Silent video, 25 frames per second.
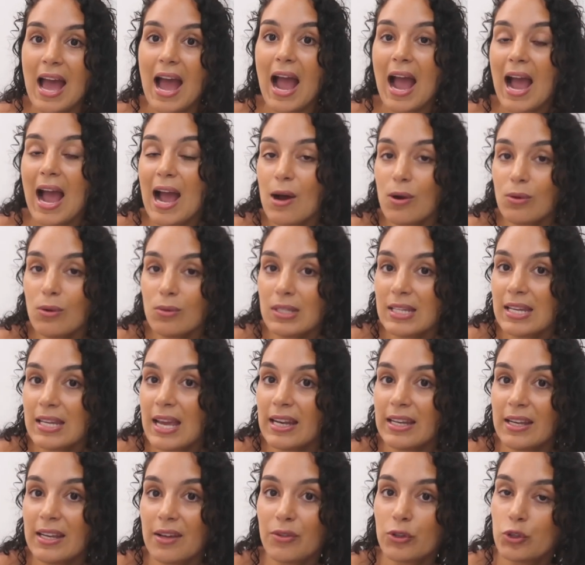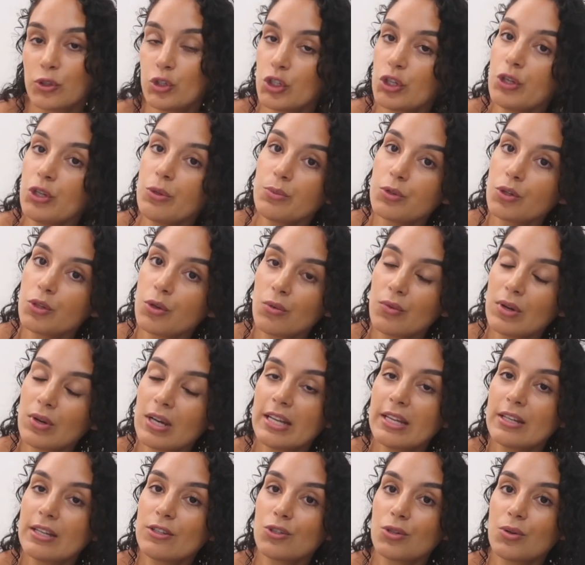Aldi, any other dupes you're
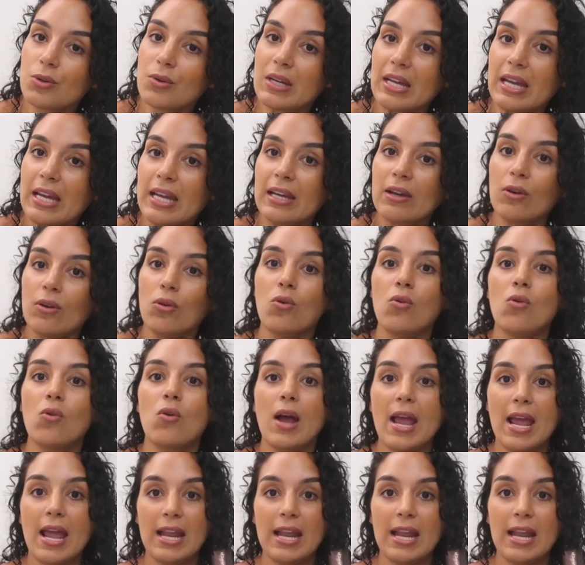really enjoying or